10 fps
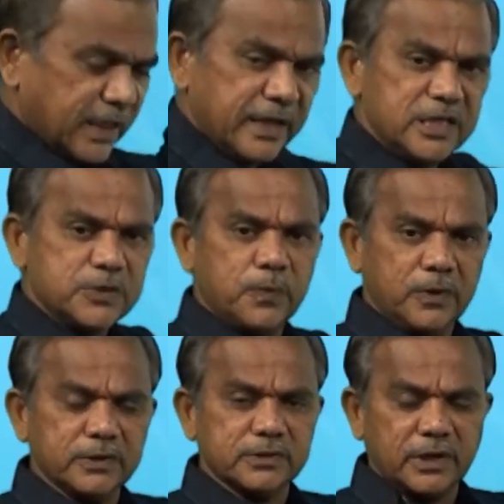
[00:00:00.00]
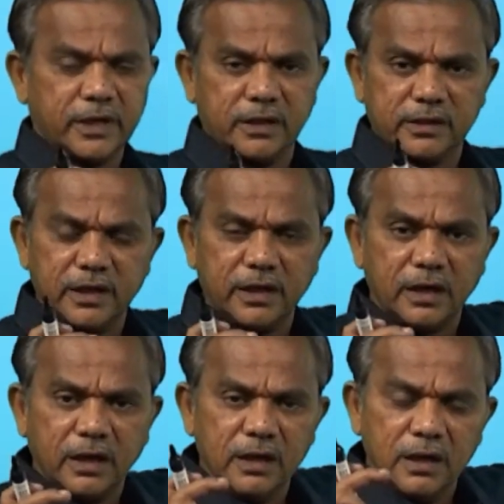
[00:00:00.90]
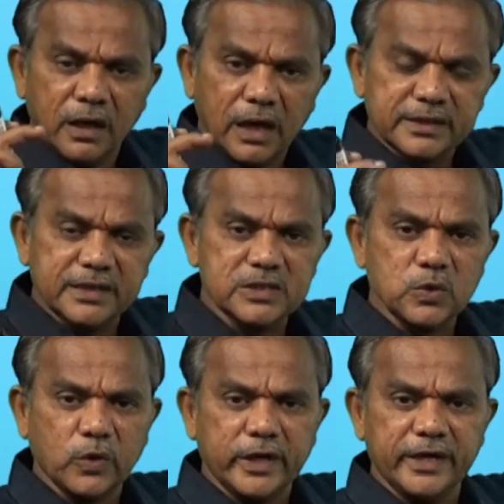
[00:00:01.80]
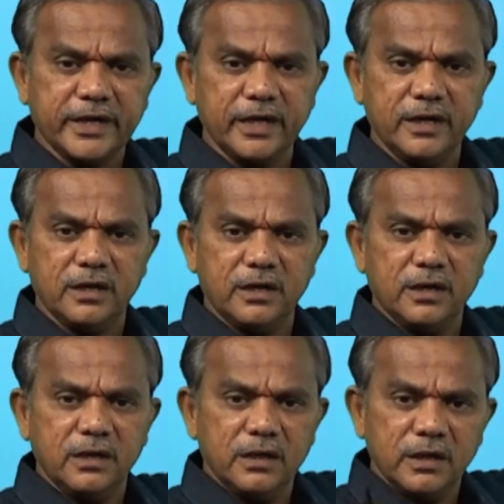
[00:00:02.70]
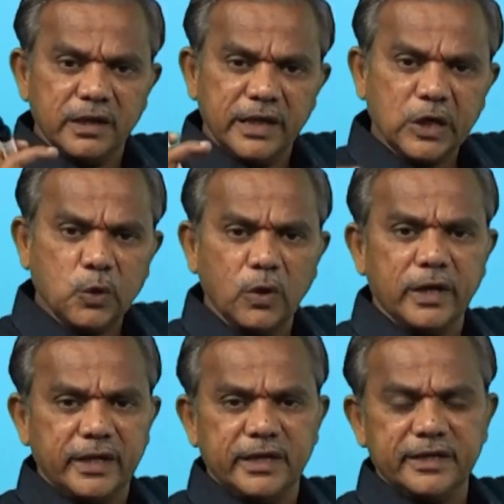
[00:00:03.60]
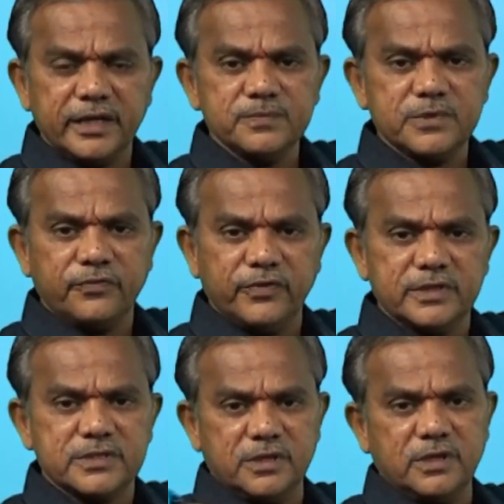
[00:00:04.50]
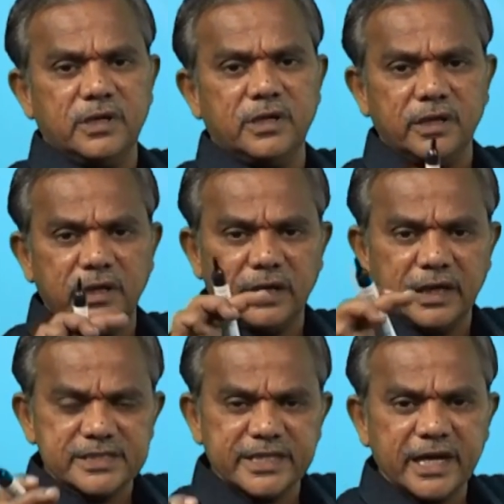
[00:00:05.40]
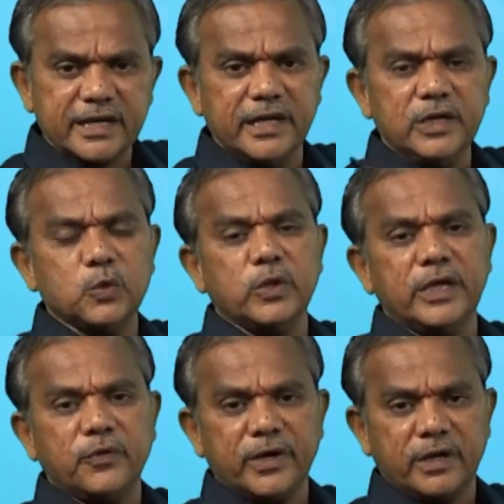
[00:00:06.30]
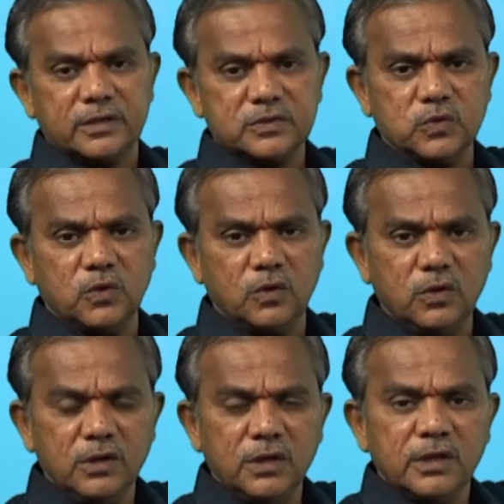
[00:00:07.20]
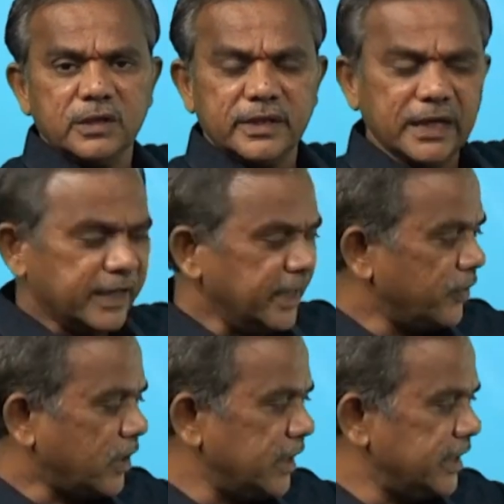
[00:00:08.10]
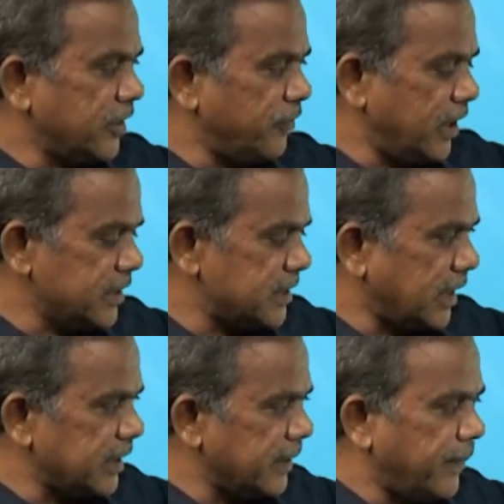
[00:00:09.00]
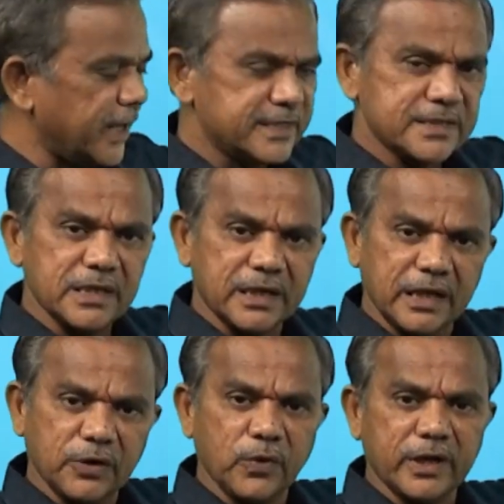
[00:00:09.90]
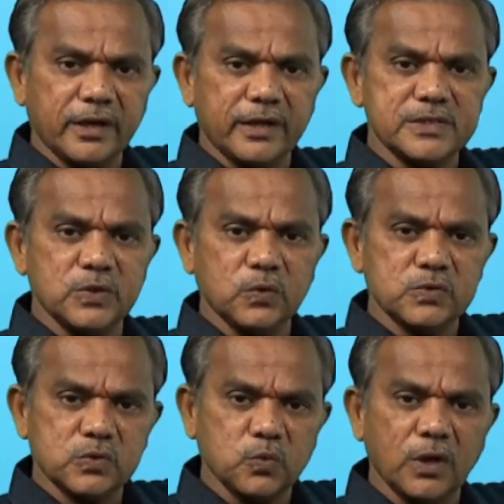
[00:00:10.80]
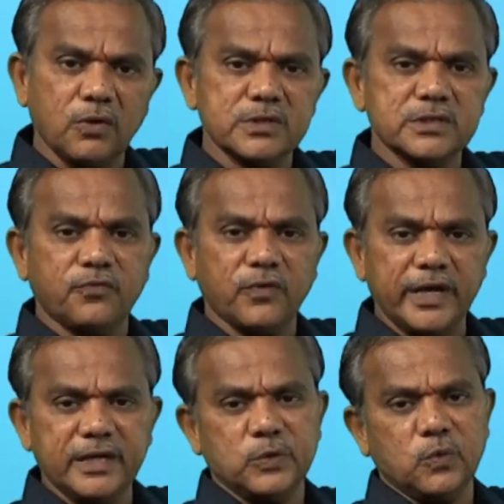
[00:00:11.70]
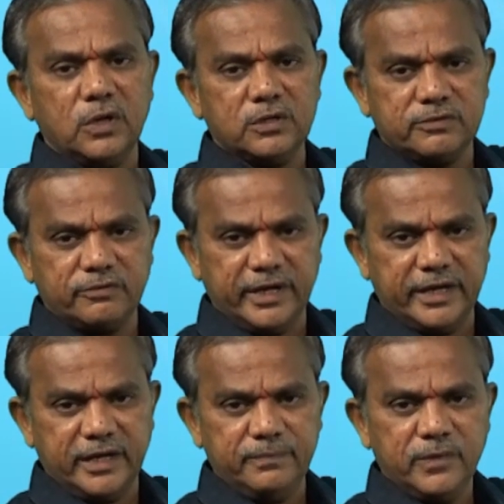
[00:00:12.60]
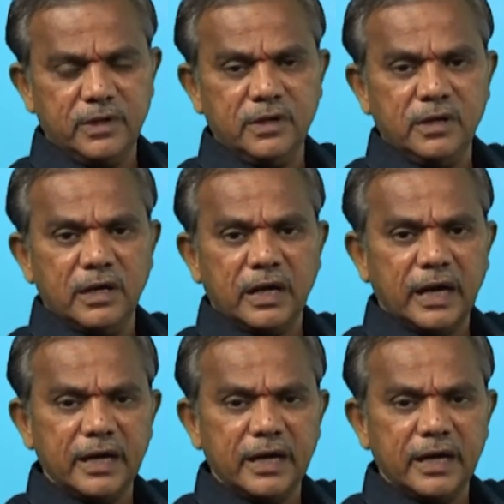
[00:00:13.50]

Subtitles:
The sun is, the earth is located equally in terms of its exactly to the equator. So that day we call equinox, and the places at equator receives 12 hours of light and 12 hours of daytime.